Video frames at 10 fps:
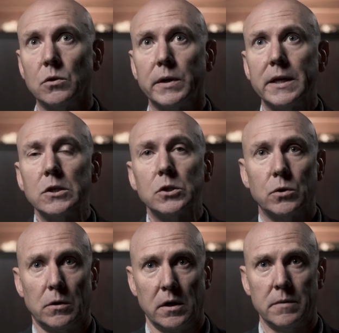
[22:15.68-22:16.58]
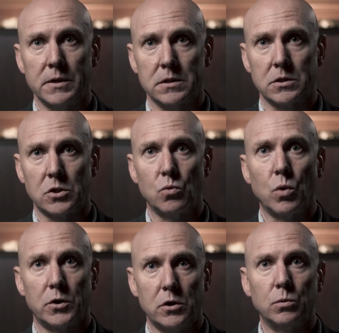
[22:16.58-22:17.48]
your internal limits as to
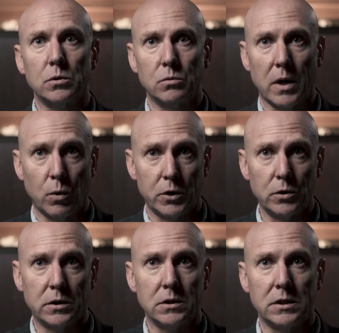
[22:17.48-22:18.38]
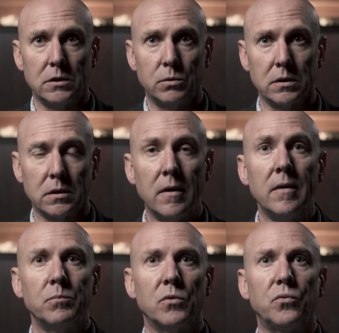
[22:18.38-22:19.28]
what you can deal with
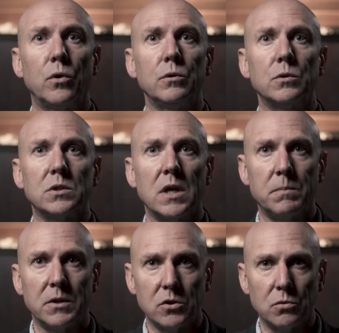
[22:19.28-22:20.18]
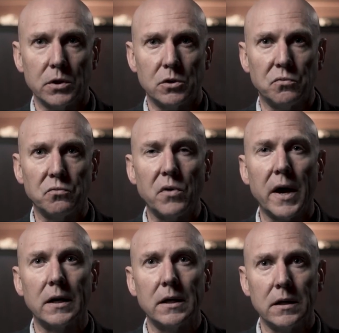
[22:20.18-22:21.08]
before you step into what you
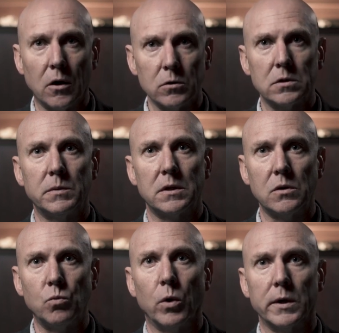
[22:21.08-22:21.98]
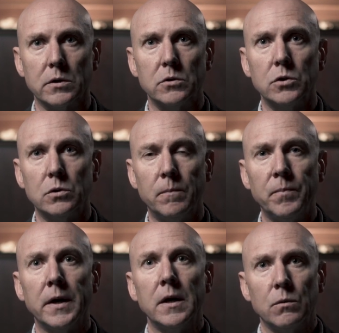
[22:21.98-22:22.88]
finally ultimately wanted to do,
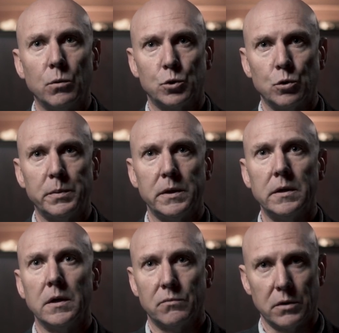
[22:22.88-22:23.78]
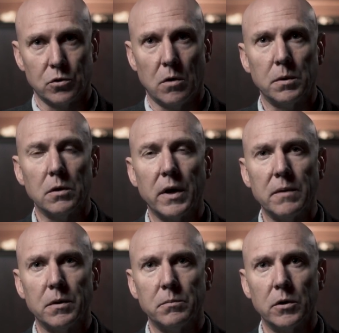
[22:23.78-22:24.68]
which will be, for example, a
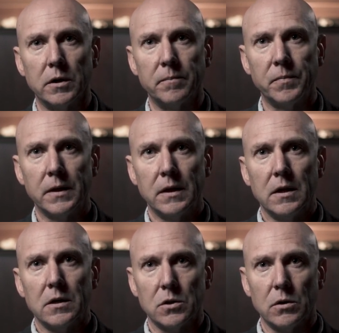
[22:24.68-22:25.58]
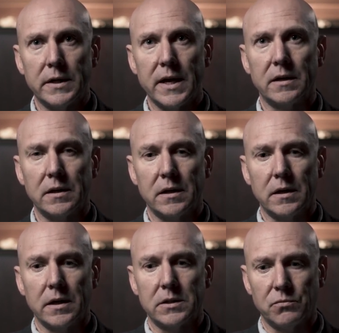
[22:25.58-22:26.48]
rape and murder. So again,
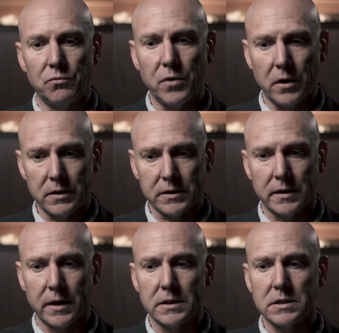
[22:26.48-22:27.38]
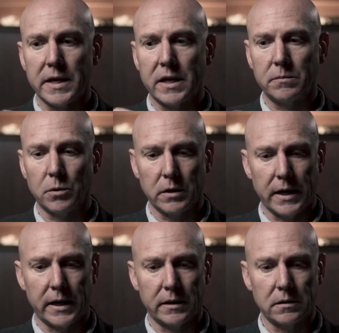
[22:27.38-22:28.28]
it's very understandable
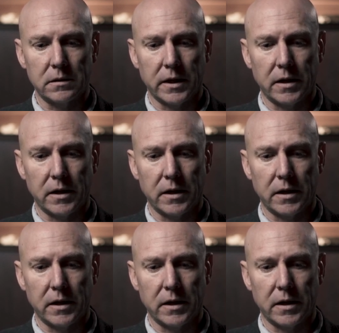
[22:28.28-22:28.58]
and